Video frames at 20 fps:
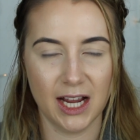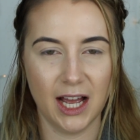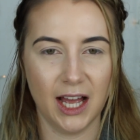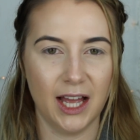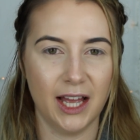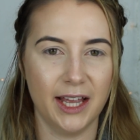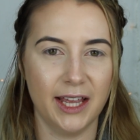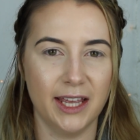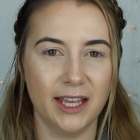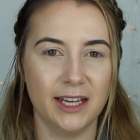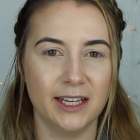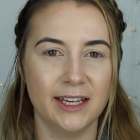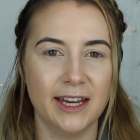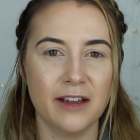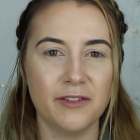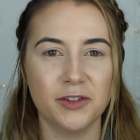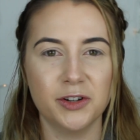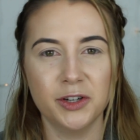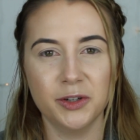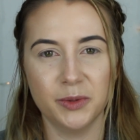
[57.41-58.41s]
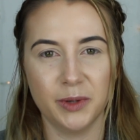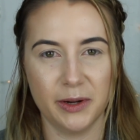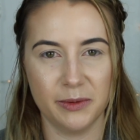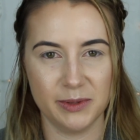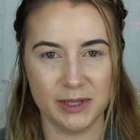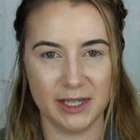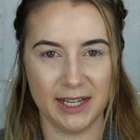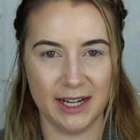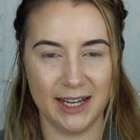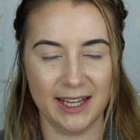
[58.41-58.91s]
I never knew what I
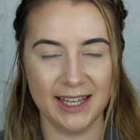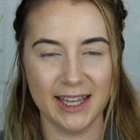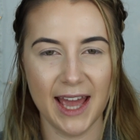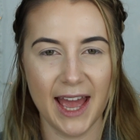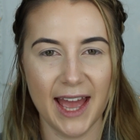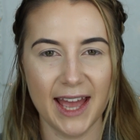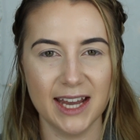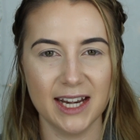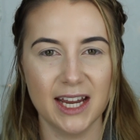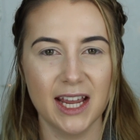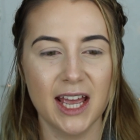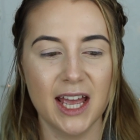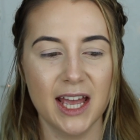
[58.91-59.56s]
was gonna get.